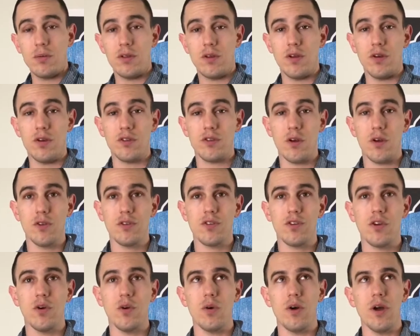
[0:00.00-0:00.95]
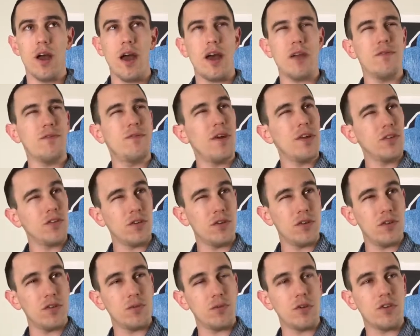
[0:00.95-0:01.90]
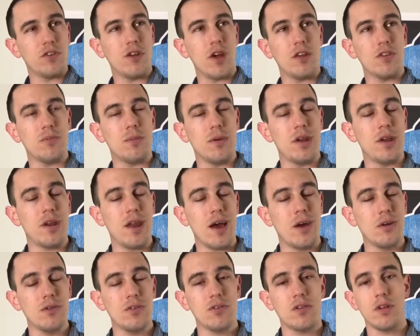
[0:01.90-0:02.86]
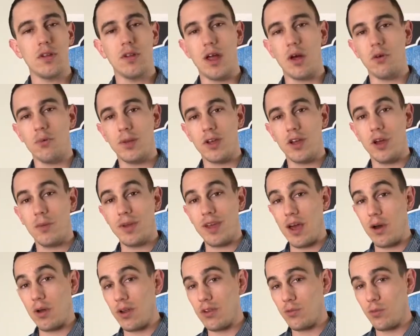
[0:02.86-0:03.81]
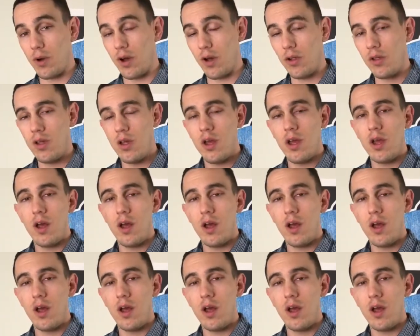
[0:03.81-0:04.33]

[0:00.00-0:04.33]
There is also Adventures, which has been announced, and that will be coming out as well.